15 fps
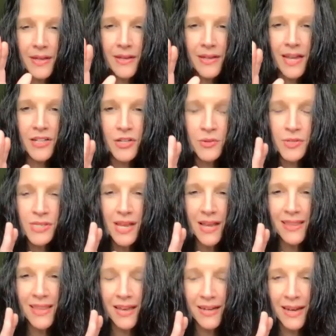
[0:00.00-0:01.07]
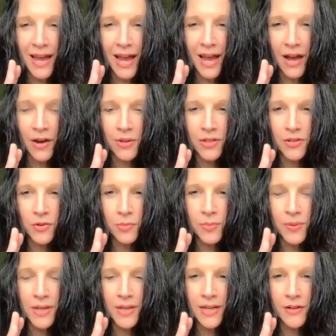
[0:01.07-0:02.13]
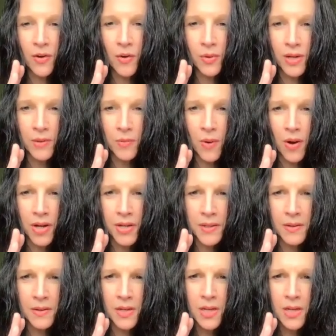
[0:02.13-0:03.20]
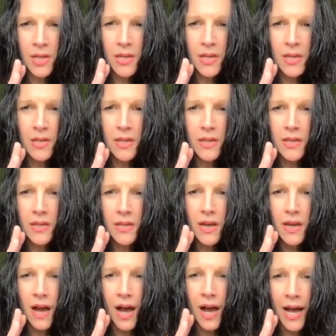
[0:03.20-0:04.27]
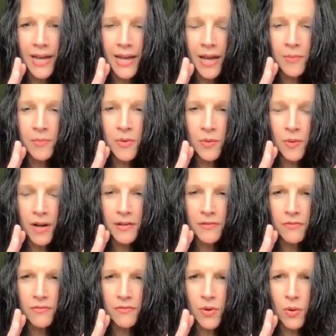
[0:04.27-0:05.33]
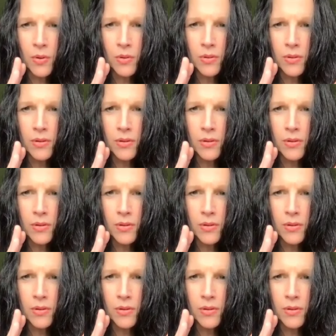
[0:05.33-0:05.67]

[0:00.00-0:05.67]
Can you say that now in your being, Holy One? I am grateful.